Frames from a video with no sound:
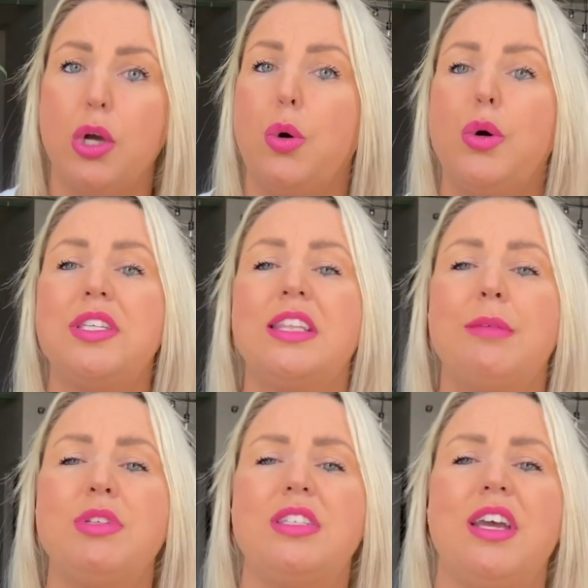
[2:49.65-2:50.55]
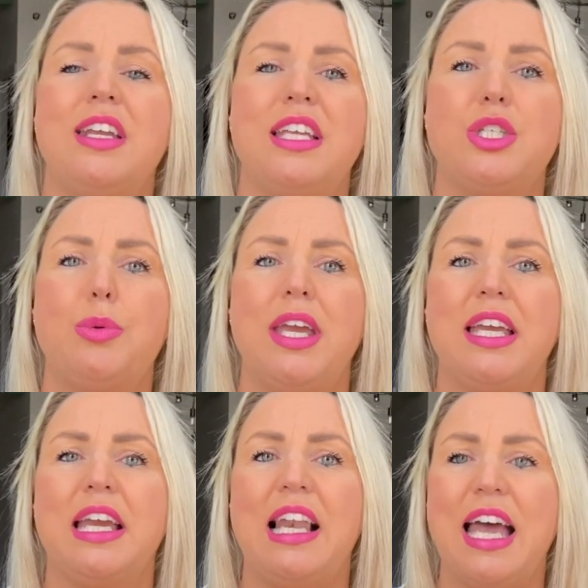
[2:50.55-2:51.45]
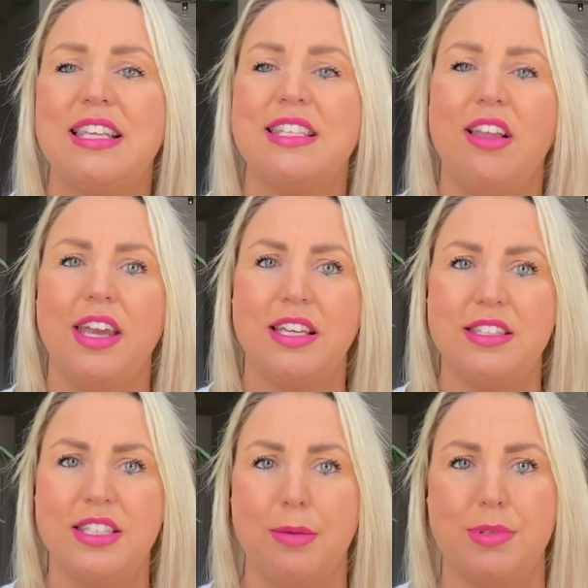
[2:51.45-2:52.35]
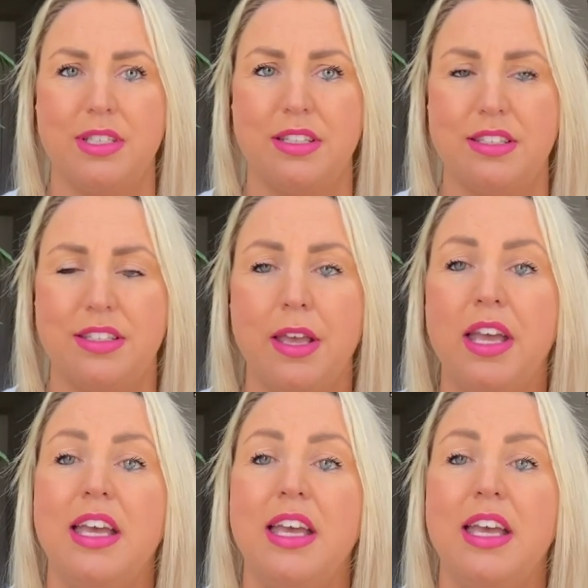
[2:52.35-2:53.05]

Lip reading: causing them to turn into a glass-like substance.